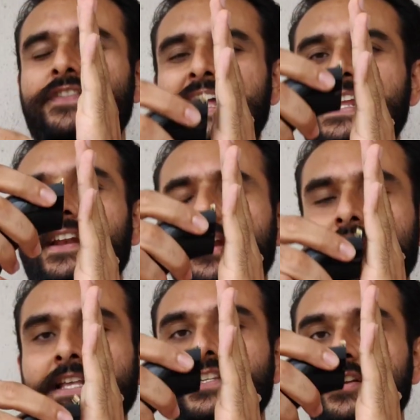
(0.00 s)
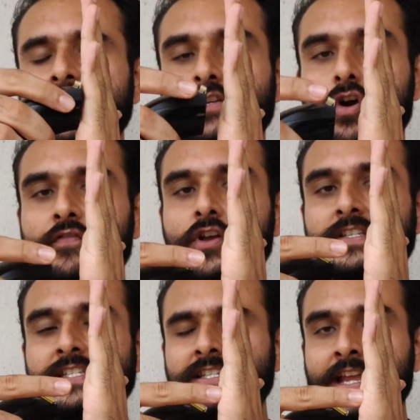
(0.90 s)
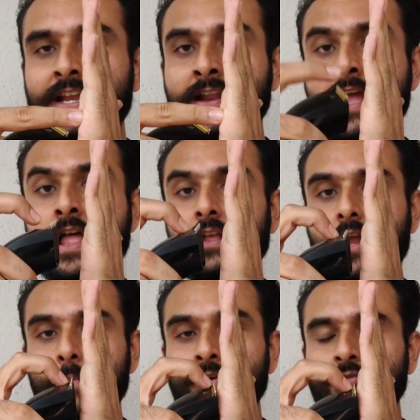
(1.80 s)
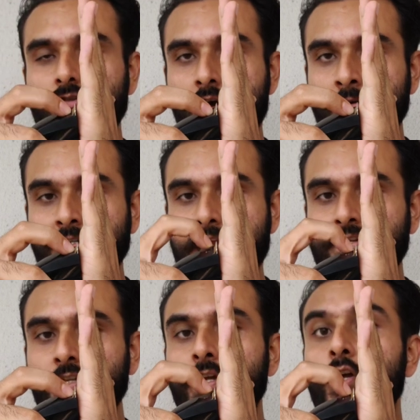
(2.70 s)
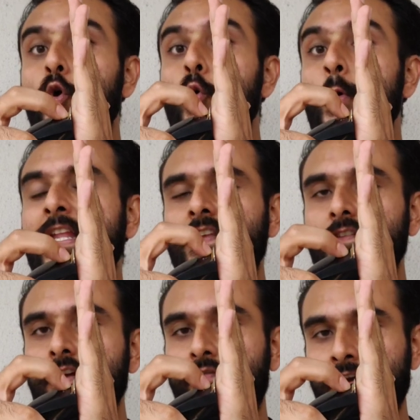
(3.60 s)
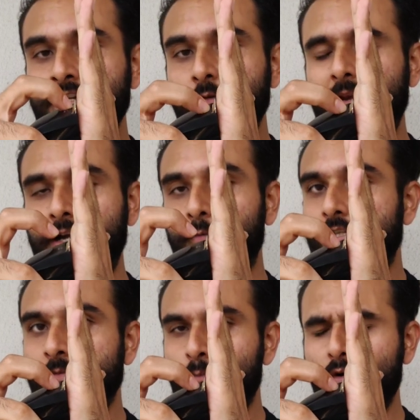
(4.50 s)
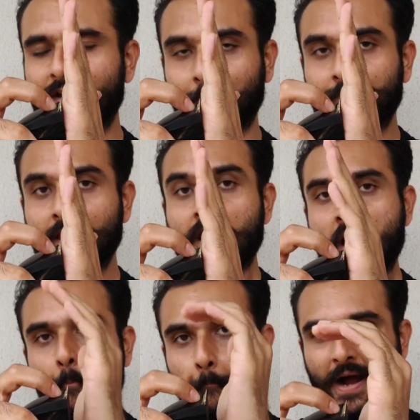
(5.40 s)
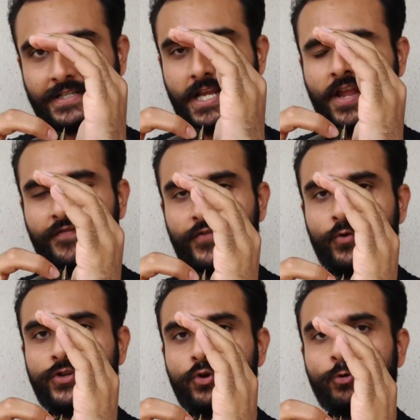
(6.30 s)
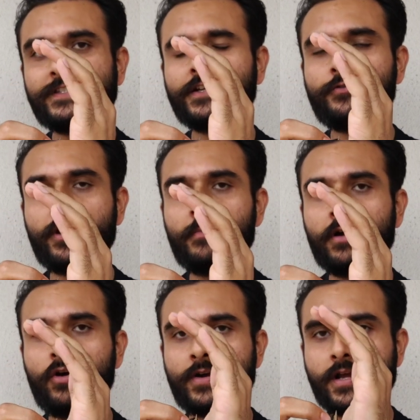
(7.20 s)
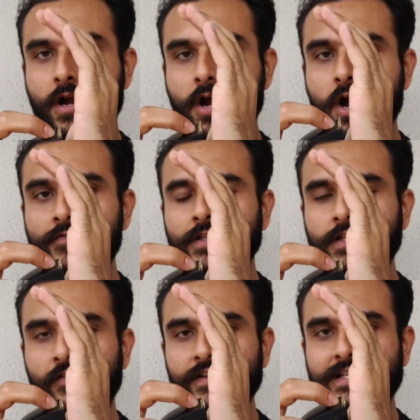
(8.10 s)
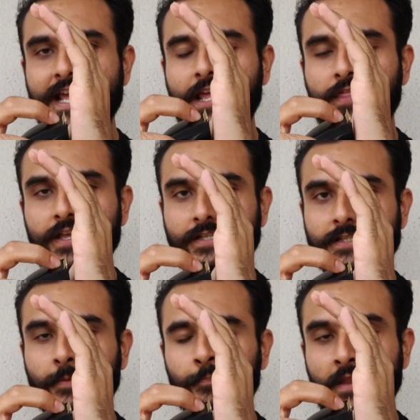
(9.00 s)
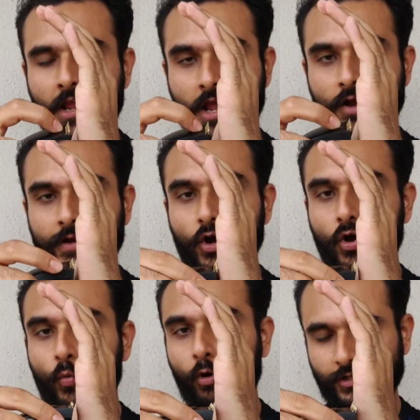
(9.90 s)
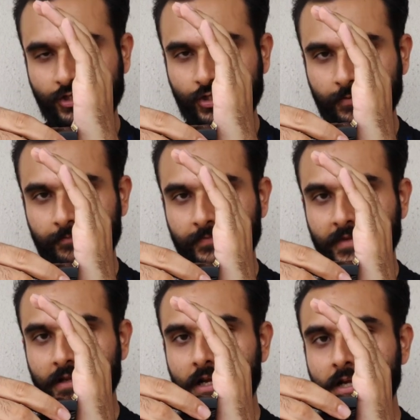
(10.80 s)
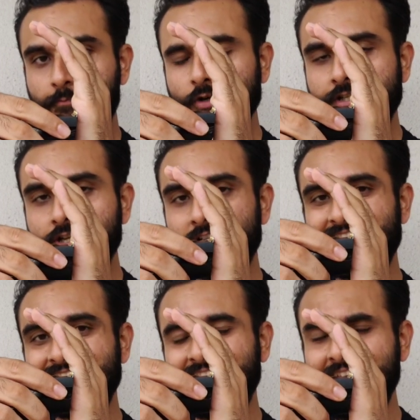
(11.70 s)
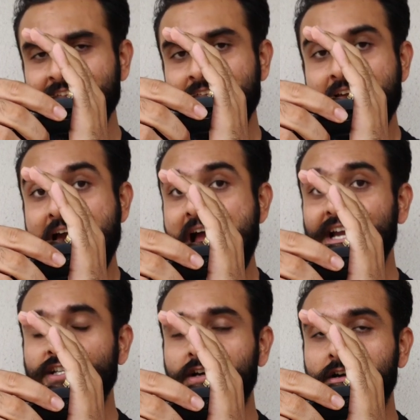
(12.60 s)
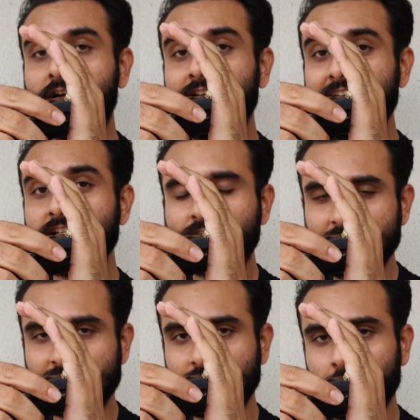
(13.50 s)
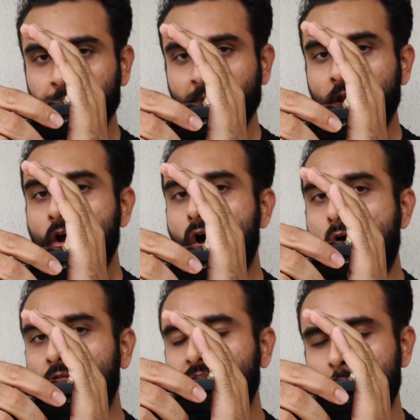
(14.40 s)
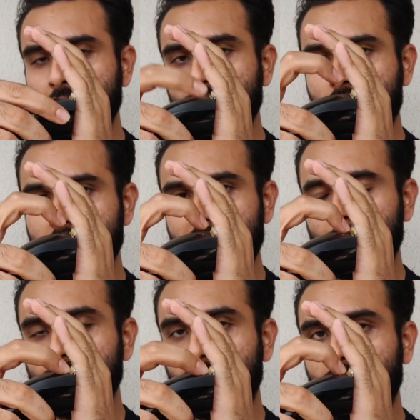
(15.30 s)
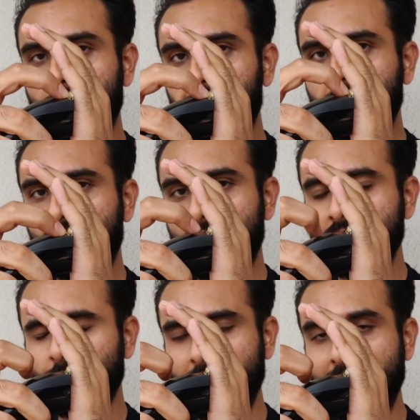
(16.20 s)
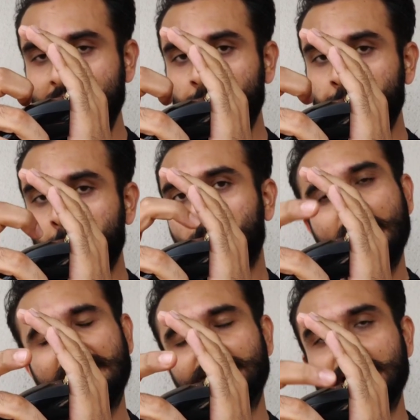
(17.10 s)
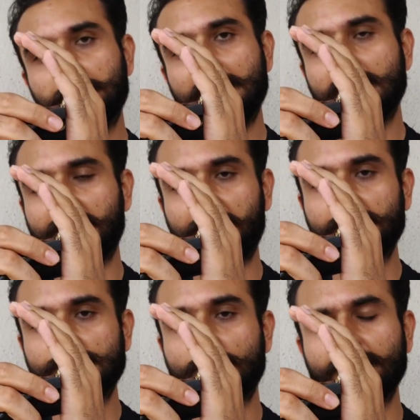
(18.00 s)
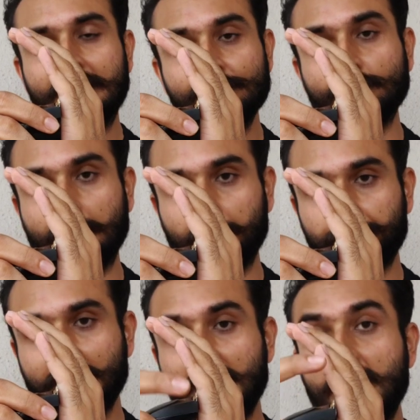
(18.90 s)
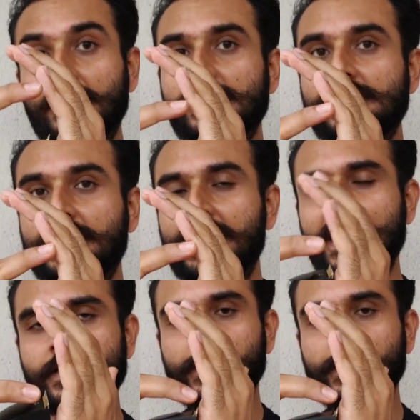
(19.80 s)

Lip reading: very less risk of your skin coming into contact with the front blade which is moving. But if you use the trimmer on curved surface like this, okay, watch. It puts your skin at a greater risk of coming into contact with the front blade, and thereby a great risk of injury. The skin, as we